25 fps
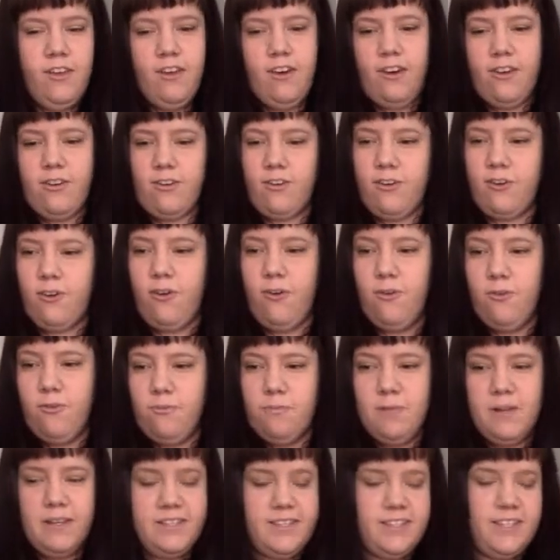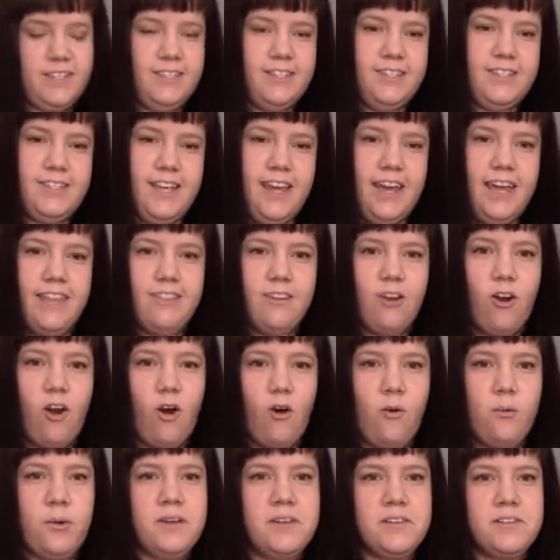on her own business and they're
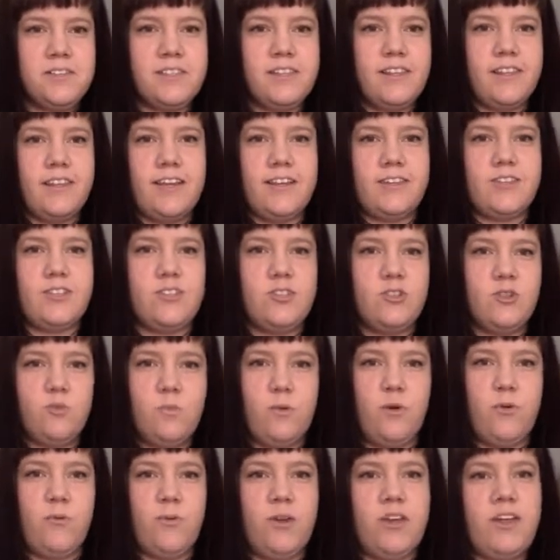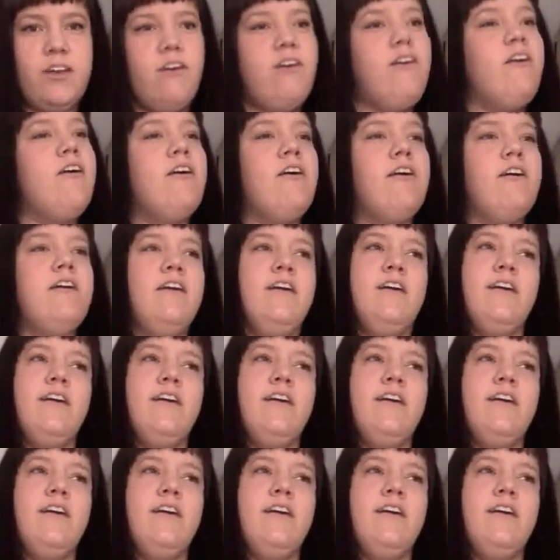always like super real